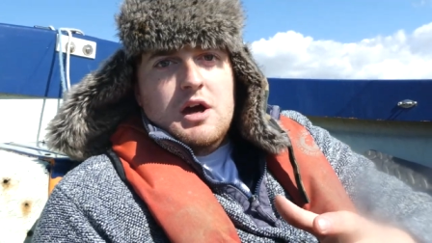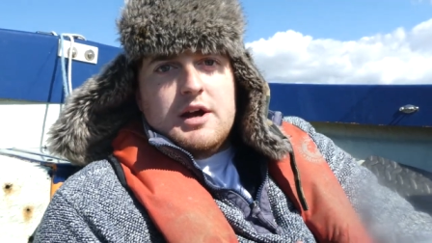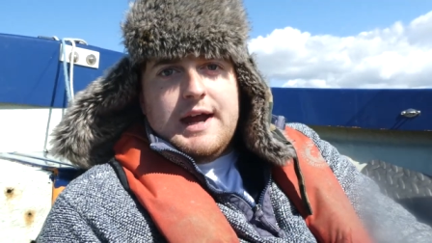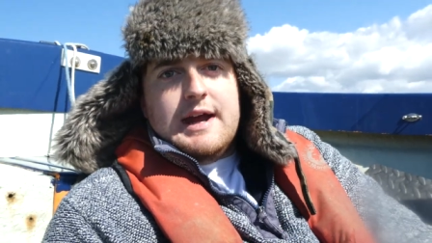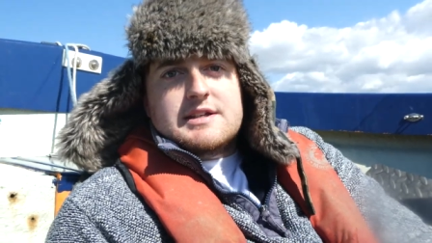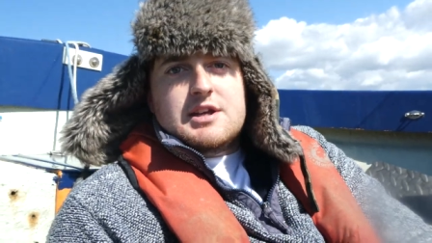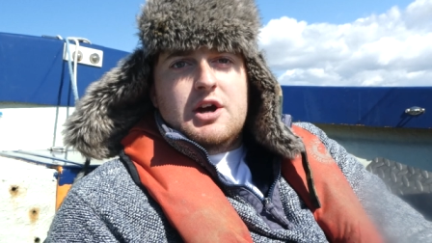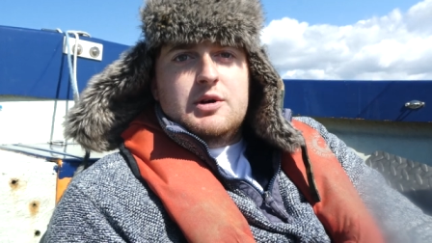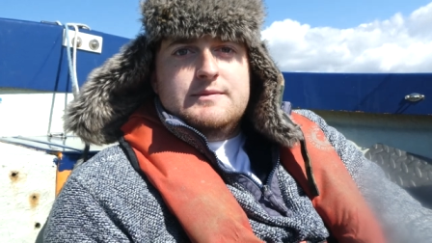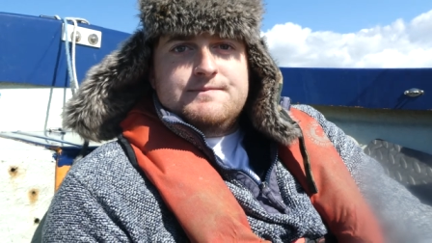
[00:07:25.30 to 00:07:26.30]
Okay,
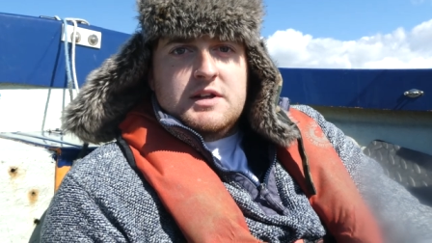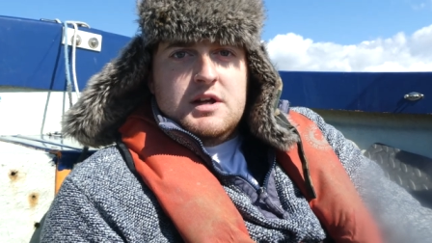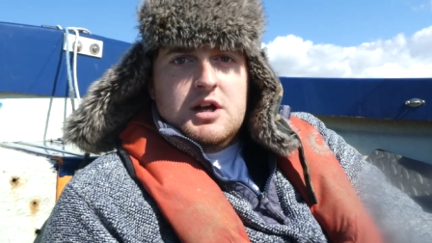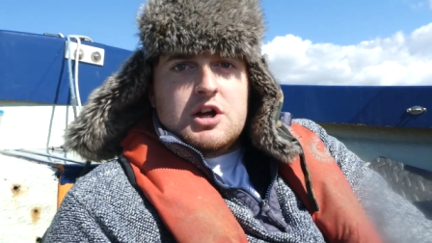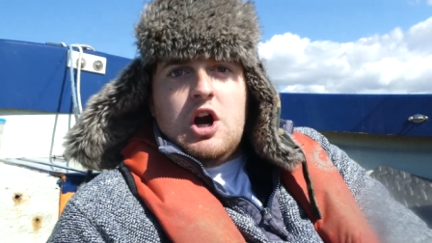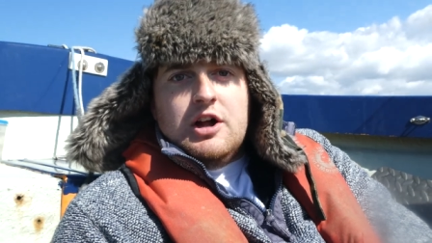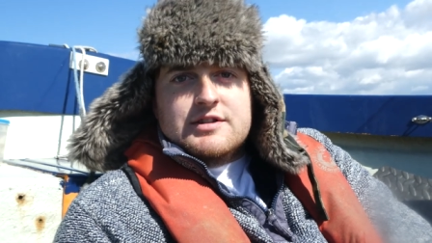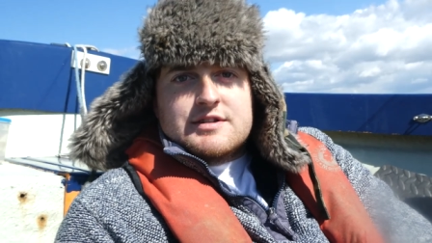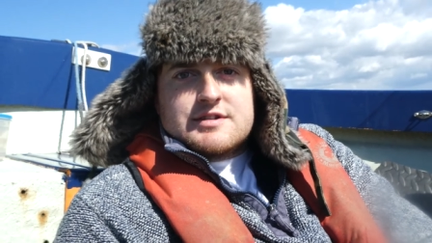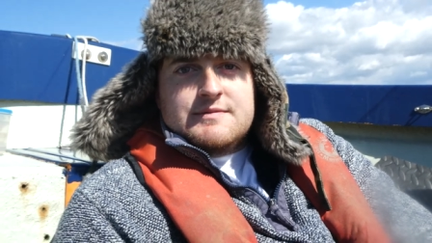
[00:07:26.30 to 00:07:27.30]
so
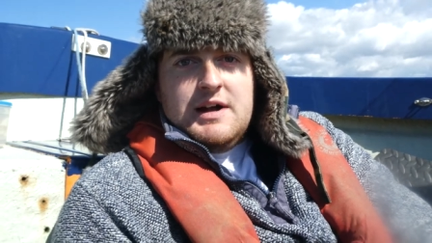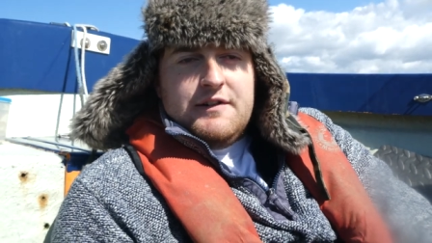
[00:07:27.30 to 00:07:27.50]
cons.